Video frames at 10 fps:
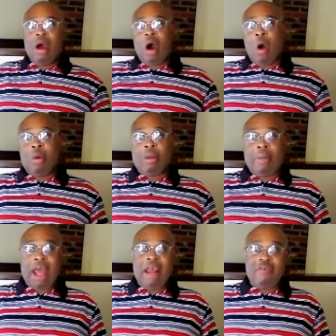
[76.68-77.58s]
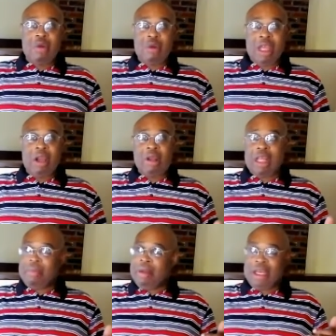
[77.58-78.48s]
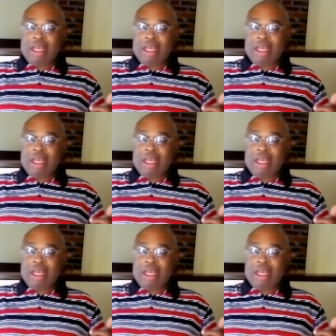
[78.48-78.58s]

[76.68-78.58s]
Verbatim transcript: Over the past few years, I've been